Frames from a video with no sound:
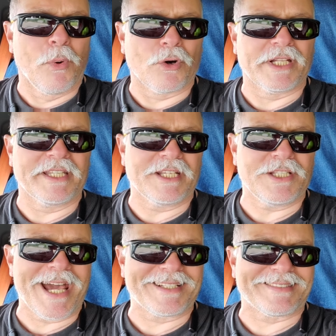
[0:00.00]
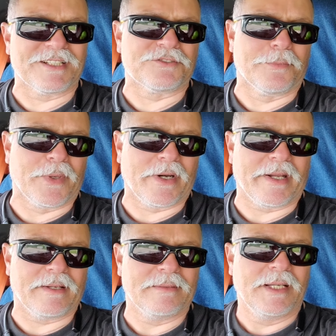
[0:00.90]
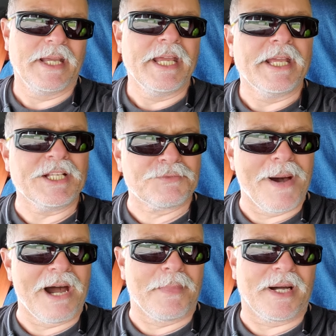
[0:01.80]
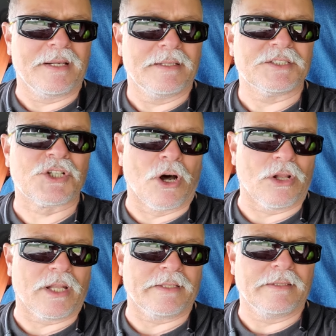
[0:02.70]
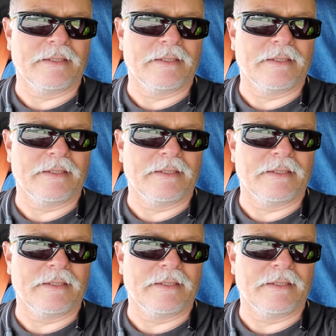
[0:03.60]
born in the United States of America. His mama, Scotland.